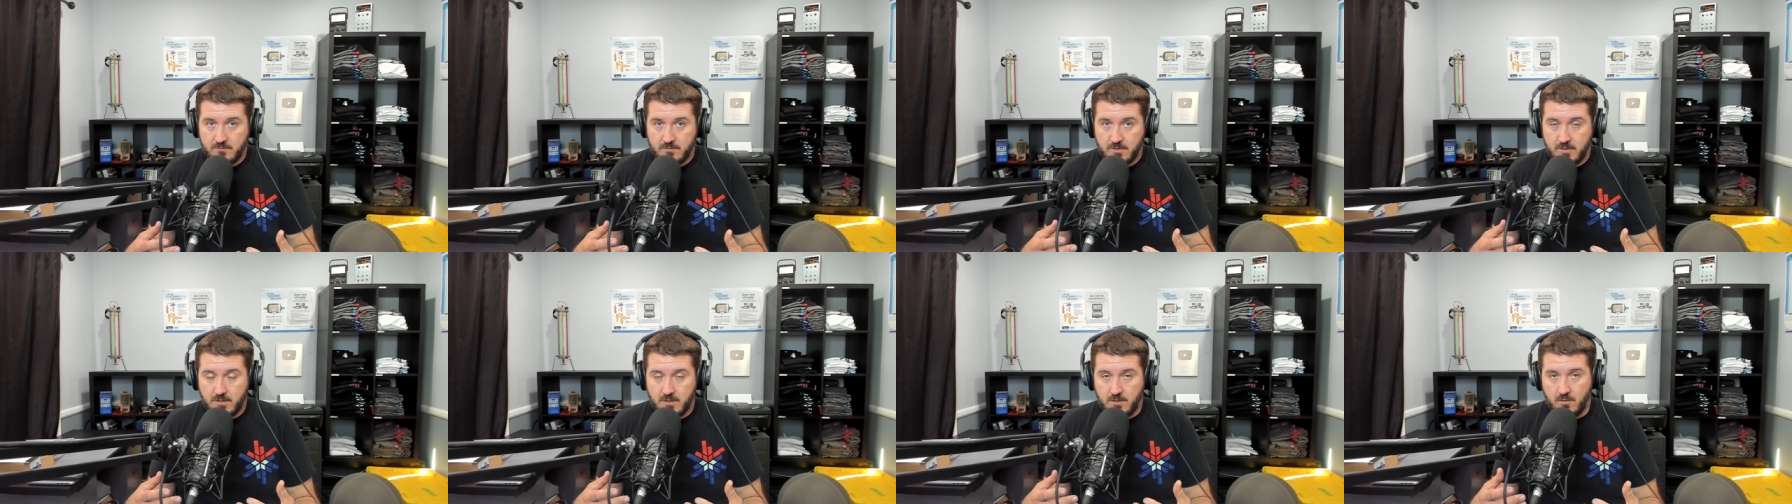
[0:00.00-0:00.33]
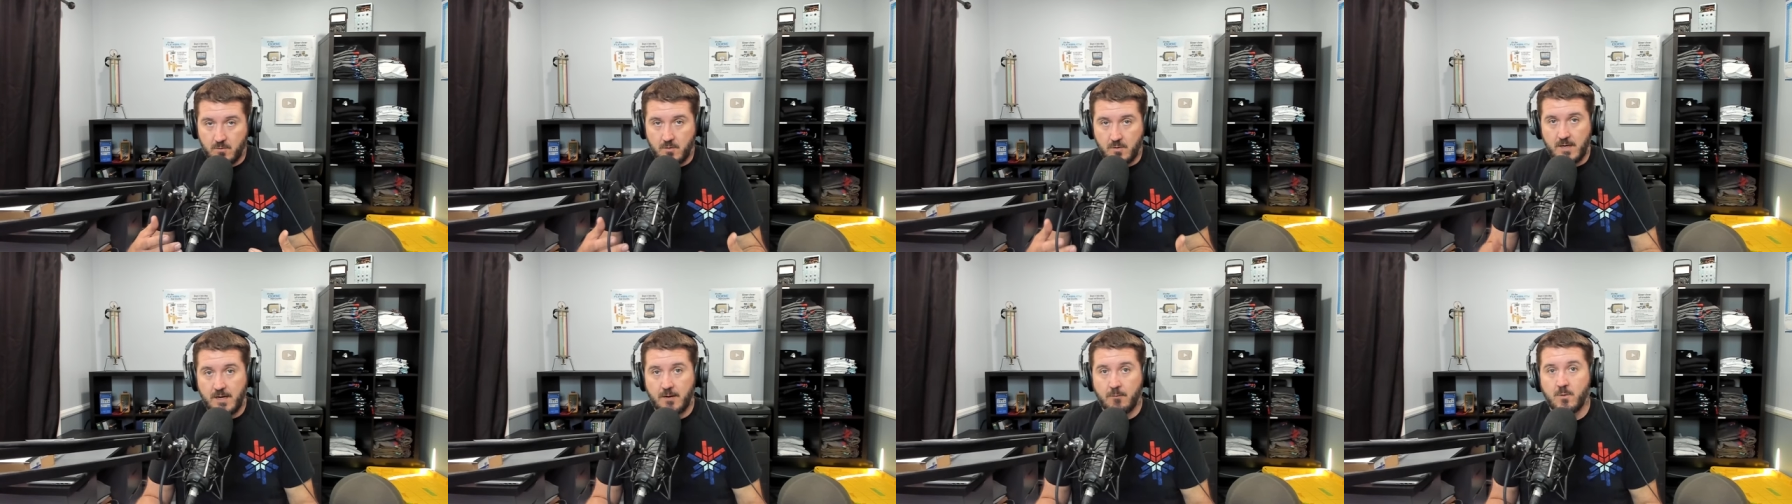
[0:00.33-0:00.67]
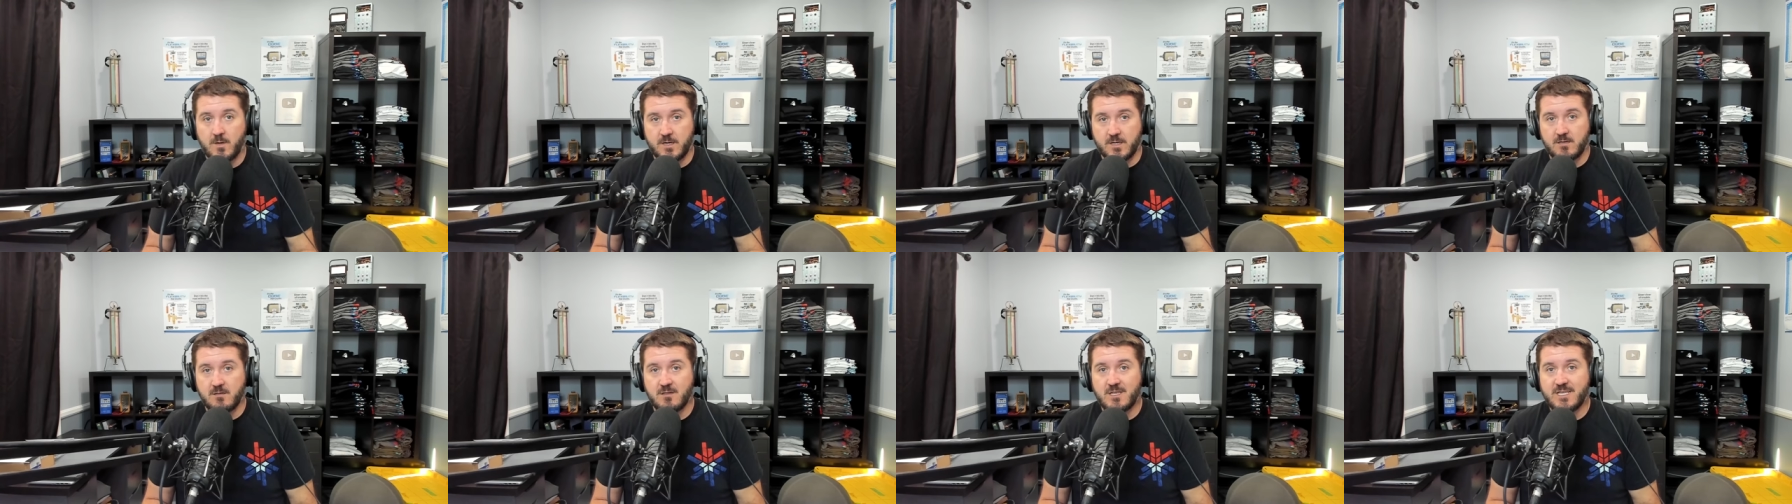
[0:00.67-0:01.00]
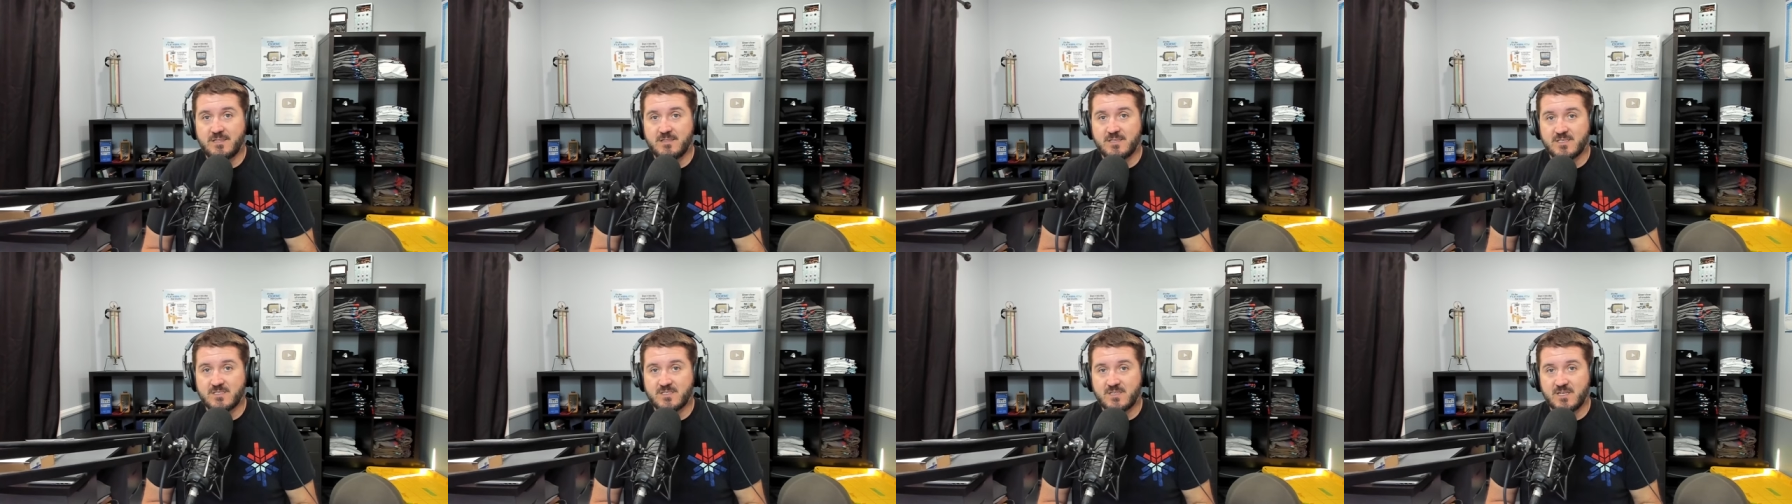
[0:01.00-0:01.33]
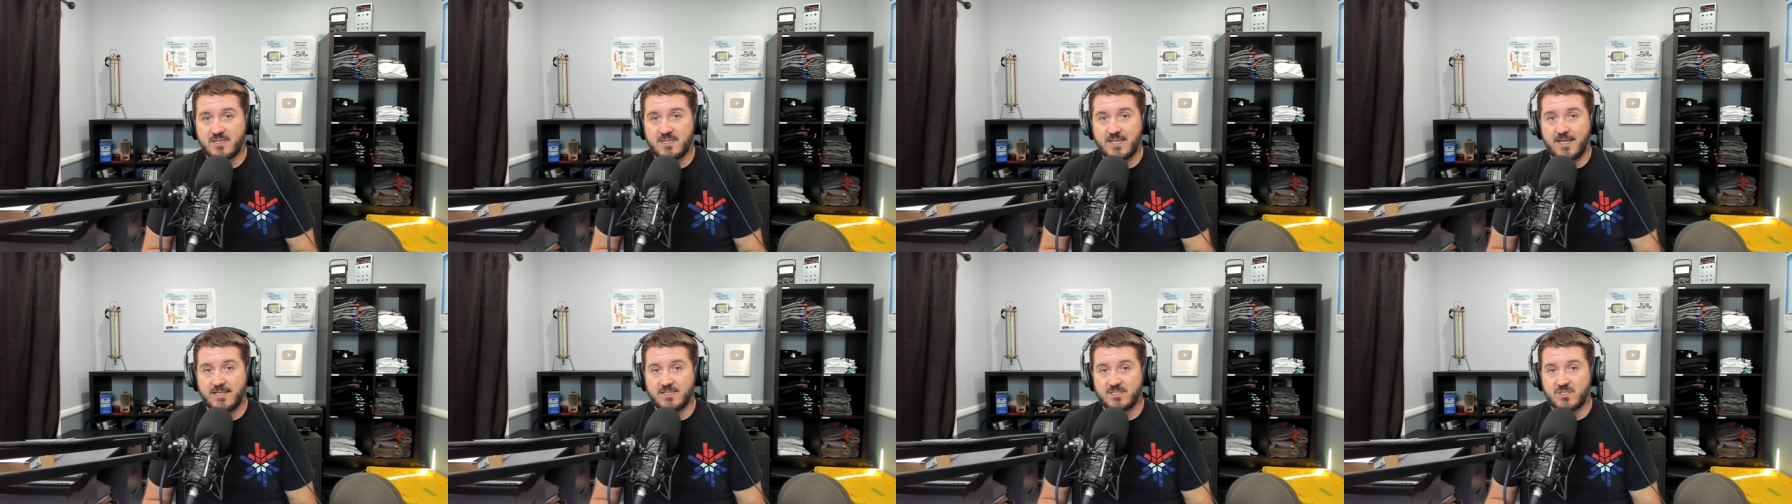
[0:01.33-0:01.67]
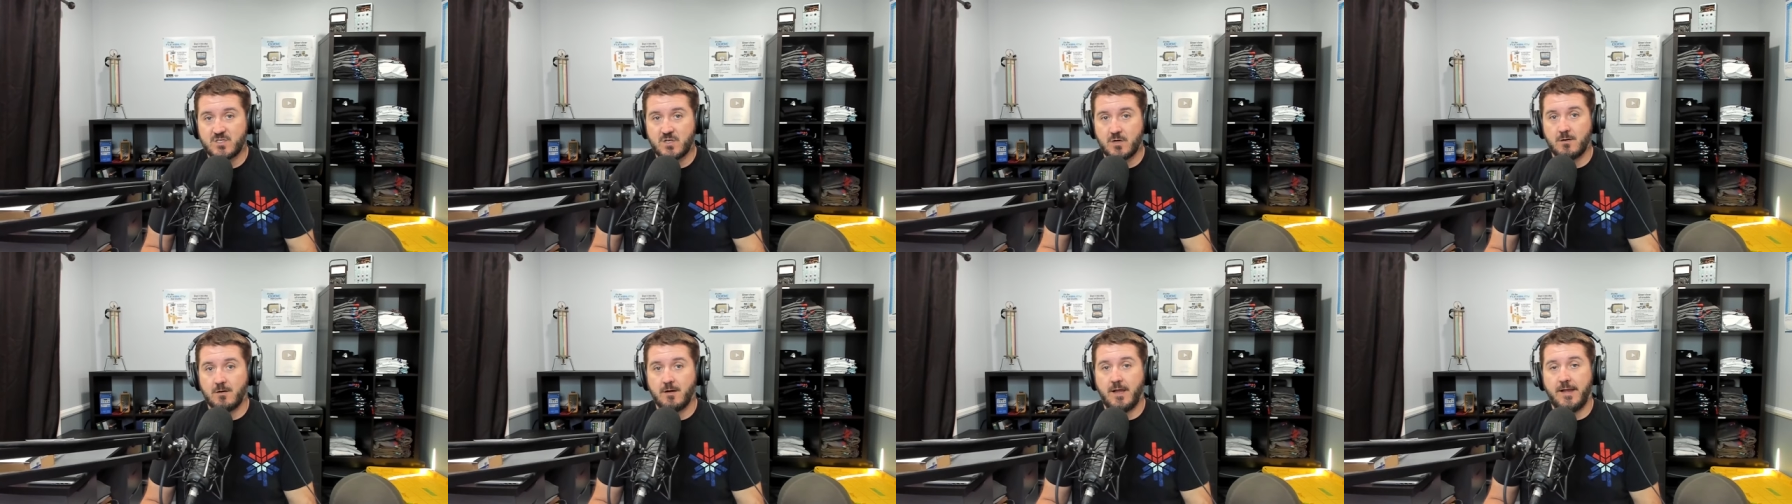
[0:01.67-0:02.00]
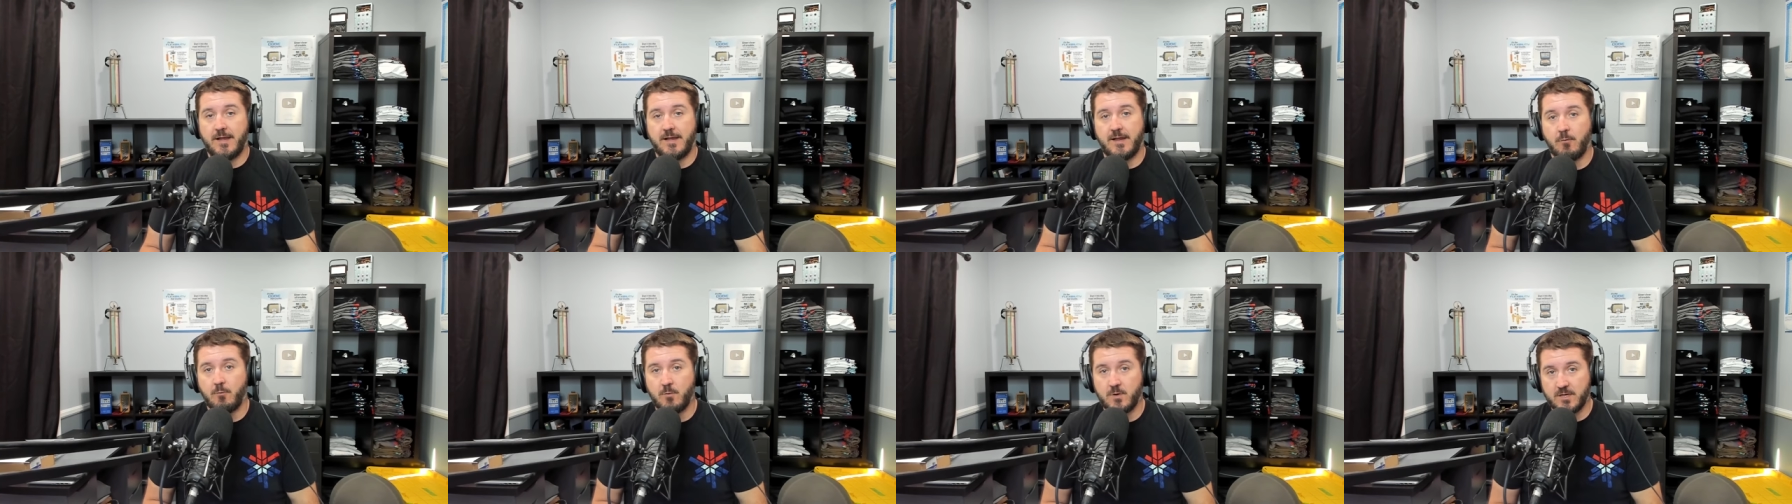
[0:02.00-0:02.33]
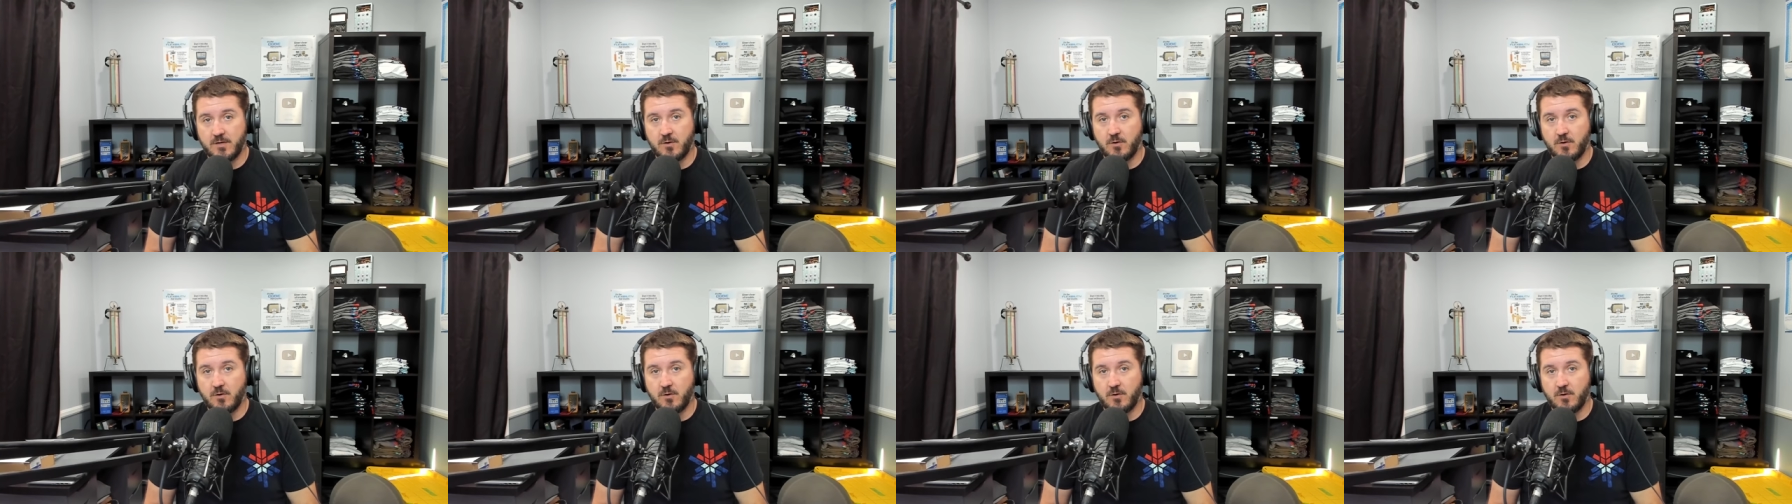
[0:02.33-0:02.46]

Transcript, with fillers: you know, I want to clean this condenser and I want to